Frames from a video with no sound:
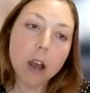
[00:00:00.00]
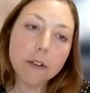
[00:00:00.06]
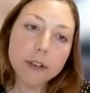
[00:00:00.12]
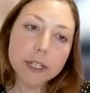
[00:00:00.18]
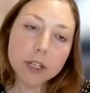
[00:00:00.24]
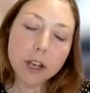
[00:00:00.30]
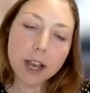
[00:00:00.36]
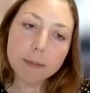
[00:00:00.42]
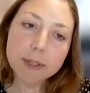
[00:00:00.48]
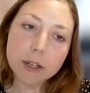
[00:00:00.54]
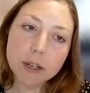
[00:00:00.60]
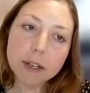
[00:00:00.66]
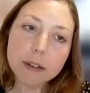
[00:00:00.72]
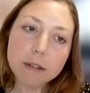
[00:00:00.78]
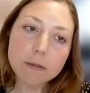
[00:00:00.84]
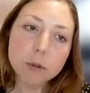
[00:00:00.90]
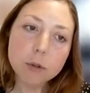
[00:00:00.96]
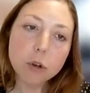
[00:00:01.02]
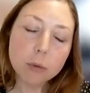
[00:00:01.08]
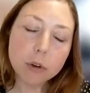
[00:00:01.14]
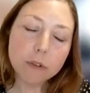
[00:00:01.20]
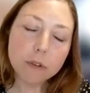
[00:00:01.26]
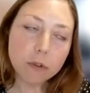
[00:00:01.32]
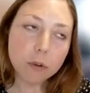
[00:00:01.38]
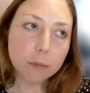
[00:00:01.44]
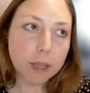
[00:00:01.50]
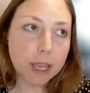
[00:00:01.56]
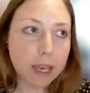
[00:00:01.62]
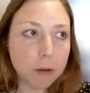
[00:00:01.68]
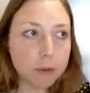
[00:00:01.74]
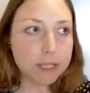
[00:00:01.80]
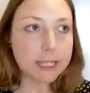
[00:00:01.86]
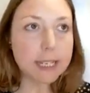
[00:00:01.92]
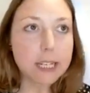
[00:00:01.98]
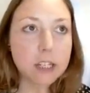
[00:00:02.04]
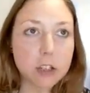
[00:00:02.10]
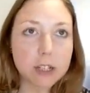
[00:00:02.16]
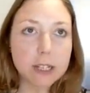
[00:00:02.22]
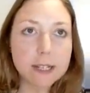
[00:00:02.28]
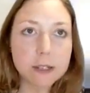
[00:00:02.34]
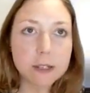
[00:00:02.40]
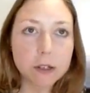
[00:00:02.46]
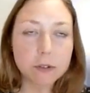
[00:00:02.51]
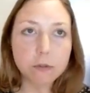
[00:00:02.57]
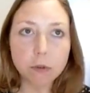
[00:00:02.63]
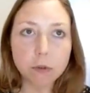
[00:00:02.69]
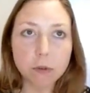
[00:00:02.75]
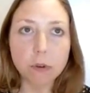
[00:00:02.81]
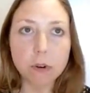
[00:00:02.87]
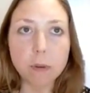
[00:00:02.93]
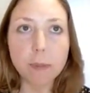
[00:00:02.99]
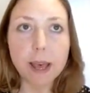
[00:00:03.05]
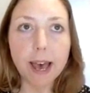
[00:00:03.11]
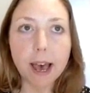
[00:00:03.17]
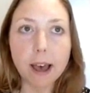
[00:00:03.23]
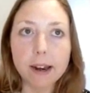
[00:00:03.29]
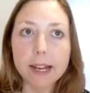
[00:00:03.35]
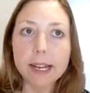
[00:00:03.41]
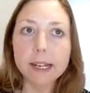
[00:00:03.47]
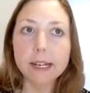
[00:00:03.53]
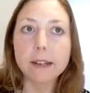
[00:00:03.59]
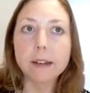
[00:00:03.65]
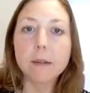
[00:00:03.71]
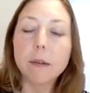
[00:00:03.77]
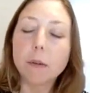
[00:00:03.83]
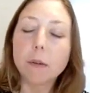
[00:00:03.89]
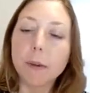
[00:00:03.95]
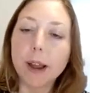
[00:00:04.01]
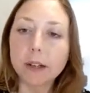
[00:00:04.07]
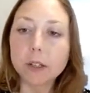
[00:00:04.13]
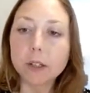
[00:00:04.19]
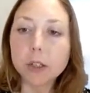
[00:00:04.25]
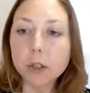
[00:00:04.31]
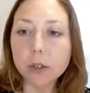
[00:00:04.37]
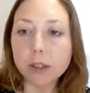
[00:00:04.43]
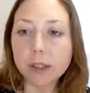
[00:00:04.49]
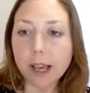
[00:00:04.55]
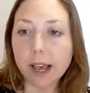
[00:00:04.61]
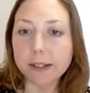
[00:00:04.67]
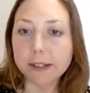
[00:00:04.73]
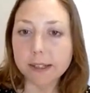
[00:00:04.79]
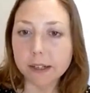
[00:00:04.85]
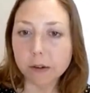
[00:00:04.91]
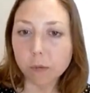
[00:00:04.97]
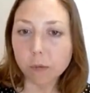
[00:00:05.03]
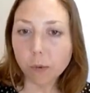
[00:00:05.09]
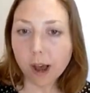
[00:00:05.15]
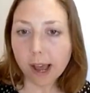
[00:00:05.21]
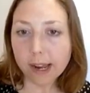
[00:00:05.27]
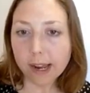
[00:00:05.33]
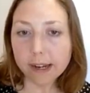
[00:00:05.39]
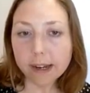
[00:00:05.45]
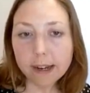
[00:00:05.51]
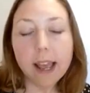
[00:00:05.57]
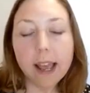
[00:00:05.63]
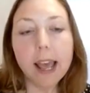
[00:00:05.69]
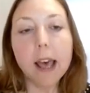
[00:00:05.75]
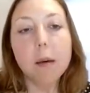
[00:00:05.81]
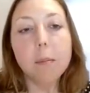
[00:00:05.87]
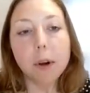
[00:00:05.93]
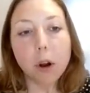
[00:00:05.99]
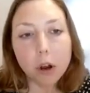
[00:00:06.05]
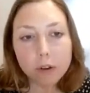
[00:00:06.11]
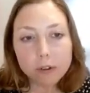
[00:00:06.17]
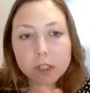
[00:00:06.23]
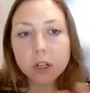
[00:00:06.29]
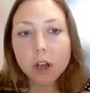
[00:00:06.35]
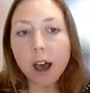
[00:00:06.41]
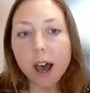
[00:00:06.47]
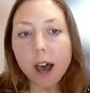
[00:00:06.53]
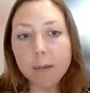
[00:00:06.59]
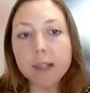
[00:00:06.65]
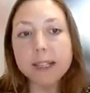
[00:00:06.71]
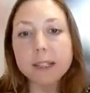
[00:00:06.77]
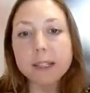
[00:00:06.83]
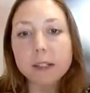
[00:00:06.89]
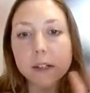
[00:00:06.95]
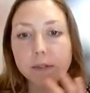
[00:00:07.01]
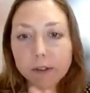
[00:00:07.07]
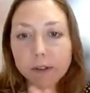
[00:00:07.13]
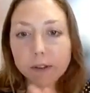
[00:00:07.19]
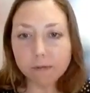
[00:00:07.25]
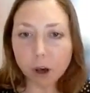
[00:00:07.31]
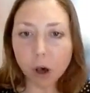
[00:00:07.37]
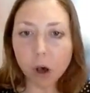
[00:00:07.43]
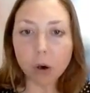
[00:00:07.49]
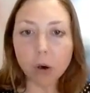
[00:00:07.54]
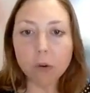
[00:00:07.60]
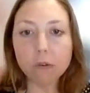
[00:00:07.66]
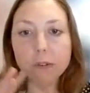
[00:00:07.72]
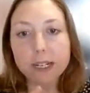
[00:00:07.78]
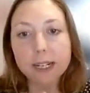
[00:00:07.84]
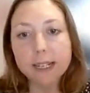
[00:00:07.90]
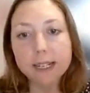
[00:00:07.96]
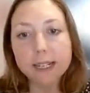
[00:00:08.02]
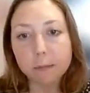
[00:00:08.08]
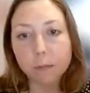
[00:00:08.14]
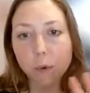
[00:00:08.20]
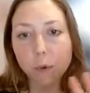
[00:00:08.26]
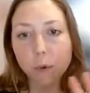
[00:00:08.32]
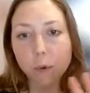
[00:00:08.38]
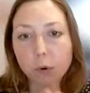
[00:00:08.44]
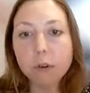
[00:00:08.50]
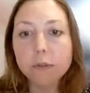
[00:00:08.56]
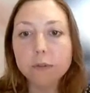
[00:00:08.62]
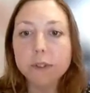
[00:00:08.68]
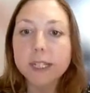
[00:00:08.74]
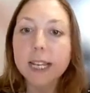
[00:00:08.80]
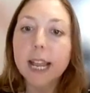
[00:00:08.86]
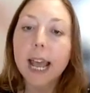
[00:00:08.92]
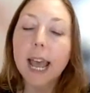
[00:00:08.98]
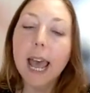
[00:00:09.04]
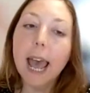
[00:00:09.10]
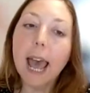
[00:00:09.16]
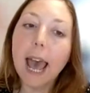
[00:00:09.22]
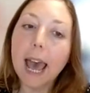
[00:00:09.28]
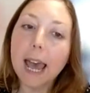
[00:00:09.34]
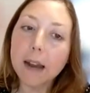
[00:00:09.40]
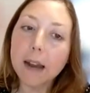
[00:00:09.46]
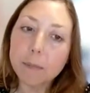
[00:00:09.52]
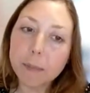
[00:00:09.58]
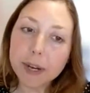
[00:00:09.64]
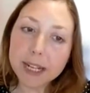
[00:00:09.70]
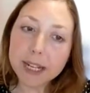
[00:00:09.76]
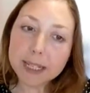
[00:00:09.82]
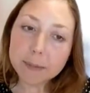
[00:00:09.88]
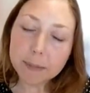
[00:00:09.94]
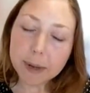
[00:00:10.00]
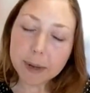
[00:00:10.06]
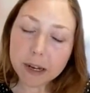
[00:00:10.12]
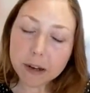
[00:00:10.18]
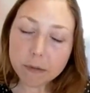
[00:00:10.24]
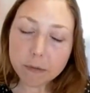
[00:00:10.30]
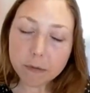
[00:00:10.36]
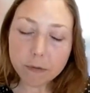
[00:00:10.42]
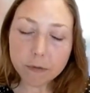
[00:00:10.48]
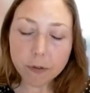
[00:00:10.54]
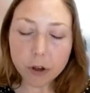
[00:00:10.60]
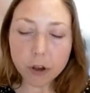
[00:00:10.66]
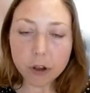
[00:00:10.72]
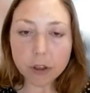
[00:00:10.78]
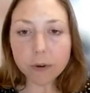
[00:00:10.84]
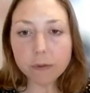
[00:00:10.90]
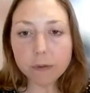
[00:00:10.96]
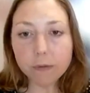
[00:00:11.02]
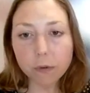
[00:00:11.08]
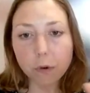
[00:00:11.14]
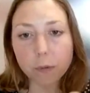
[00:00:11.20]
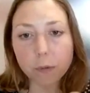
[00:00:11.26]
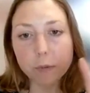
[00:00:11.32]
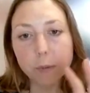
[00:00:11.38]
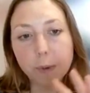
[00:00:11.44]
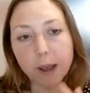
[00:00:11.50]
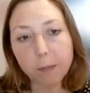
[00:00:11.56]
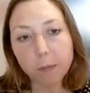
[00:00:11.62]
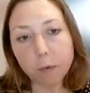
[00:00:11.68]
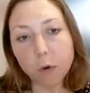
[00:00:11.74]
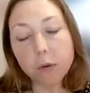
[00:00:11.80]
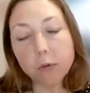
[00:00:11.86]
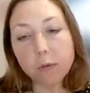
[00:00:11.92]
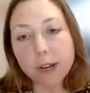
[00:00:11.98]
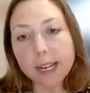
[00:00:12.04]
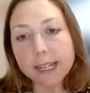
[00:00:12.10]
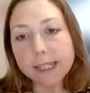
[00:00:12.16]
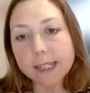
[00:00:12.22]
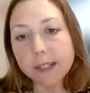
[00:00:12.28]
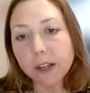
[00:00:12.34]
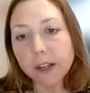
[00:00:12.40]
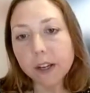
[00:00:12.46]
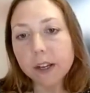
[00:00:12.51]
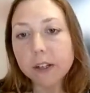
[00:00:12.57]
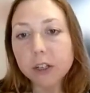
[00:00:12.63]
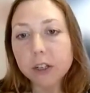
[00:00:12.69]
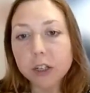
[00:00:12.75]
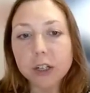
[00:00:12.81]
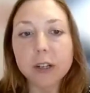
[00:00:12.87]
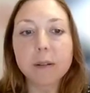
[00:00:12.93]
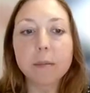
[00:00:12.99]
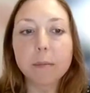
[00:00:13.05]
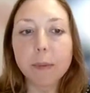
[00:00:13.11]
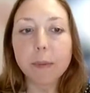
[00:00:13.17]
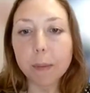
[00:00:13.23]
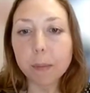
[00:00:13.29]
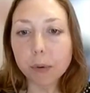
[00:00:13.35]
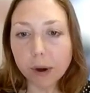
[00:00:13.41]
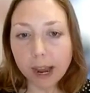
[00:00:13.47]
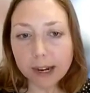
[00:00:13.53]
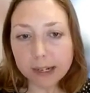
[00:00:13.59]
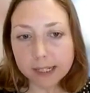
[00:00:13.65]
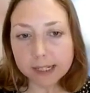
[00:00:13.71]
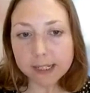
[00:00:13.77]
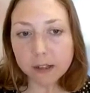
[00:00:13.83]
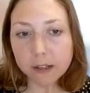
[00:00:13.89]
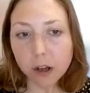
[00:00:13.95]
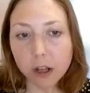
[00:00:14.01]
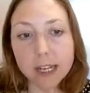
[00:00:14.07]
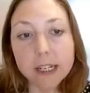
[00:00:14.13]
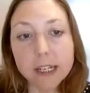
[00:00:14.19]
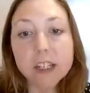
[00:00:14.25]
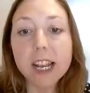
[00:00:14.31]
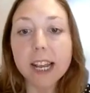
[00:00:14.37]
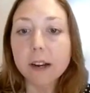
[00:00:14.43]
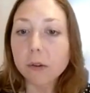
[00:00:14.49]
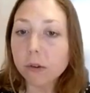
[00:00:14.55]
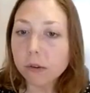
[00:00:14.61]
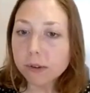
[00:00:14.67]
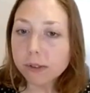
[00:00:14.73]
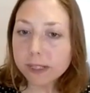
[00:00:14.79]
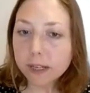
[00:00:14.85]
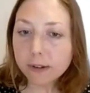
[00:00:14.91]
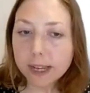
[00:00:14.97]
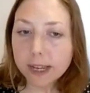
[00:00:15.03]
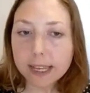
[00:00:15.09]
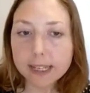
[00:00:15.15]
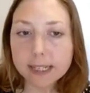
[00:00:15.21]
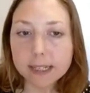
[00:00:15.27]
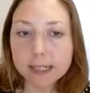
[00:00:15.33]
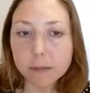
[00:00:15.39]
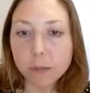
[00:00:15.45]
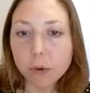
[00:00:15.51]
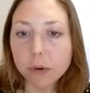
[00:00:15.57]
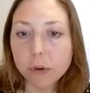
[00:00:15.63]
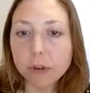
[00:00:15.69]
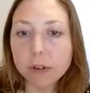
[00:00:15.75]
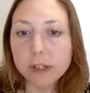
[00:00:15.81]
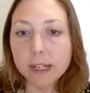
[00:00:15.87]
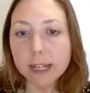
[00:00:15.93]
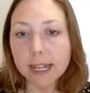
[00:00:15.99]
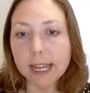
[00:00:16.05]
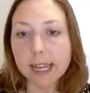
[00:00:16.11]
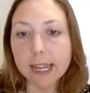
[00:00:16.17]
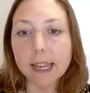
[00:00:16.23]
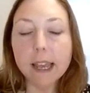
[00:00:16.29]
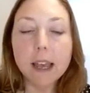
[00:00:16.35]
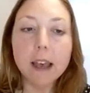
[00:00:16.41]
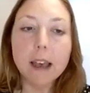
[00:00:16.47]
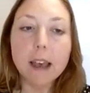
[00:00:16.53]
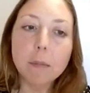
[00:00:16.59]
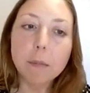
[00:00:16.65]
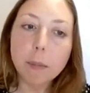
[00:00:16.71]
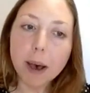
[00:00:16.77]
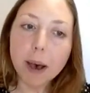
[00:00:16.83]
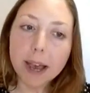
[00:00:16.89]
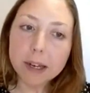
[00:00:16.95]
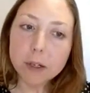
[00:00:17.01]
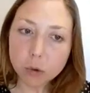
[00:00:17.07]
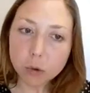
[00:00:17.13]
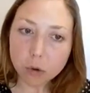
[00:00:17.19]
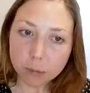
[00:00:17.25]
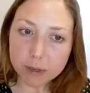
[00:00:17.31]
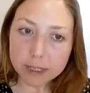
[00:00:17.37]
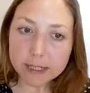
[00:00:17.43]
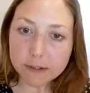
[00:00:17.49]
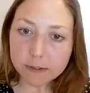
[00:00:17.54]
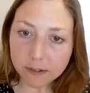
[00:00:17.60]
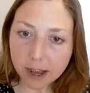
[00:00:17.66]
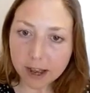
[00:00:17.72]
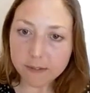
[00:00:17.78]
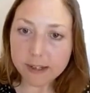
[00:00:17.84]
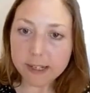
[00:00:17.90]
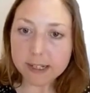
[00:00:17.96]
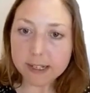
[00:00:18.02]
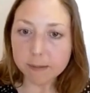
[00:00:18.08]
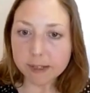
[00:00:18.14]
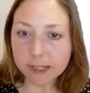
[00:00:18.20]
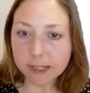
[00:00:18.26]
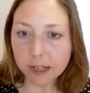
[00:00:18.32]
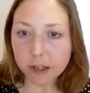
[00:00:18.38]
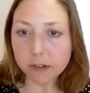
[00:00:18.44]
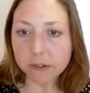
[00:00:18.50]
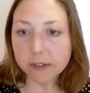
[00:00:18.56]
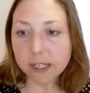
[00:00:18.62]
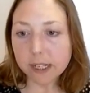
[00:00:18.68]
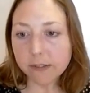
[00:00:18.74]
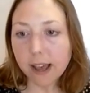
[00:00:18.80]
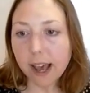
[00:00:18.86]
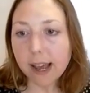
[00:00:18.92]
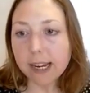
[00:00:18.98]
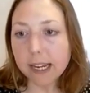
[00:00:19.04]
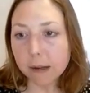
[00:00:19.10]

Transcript: Over time, so trauma-informed care was initially sort of thought about in around 2001, but over time it's sort of evolved and it's morphed, but it's been further informed by more research, by practice knowledge, and also, I guess importantly, by trauma survivors themselves. They've